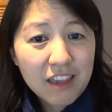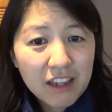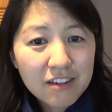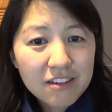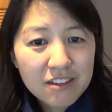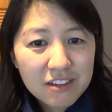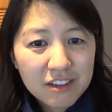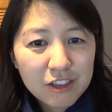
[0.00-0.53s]
at
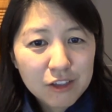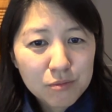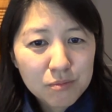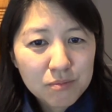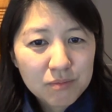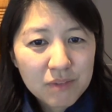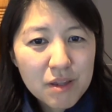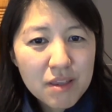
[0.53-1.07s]
that.
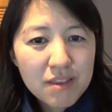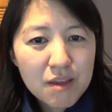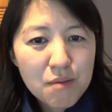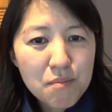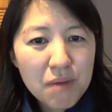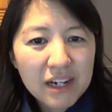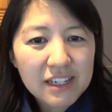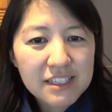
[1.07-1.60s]
They
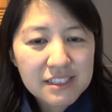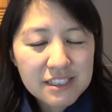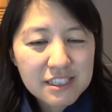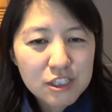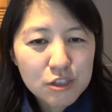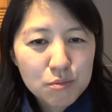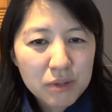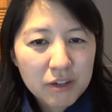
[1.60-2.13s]
might
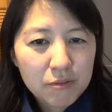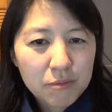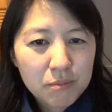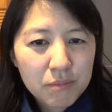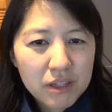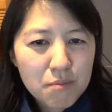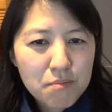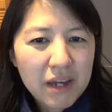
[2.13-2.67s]
exist, but
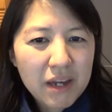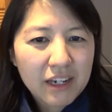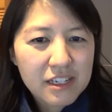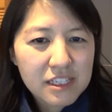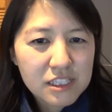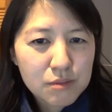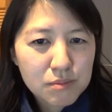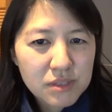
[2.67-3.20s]
the
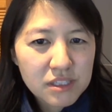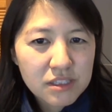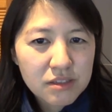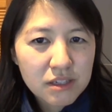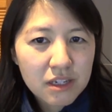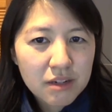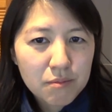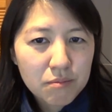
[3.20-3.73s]
mechanisms,
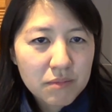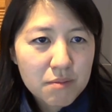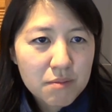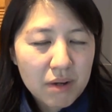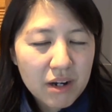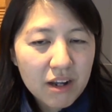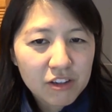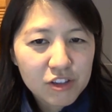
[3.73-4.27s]
in
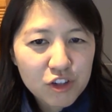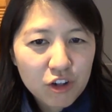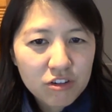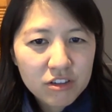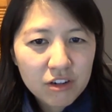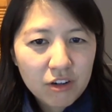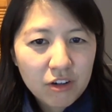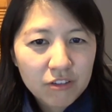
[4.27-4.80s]
my knowledge,
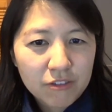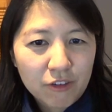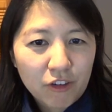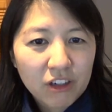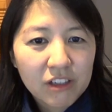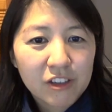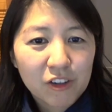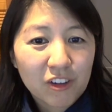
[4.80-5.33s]
aren't
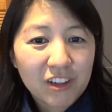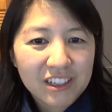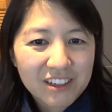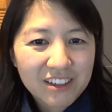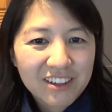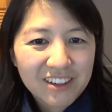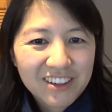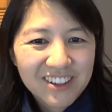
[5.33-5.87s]
very clearly
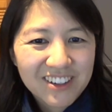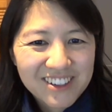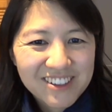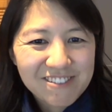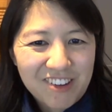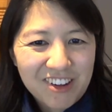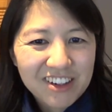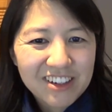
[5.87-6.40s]

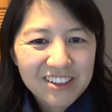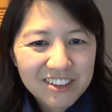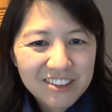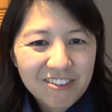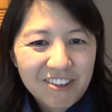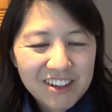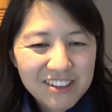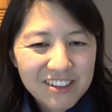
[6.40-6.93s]
defined,
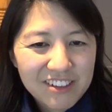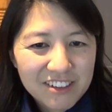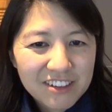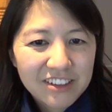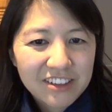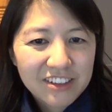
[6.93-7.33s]
right?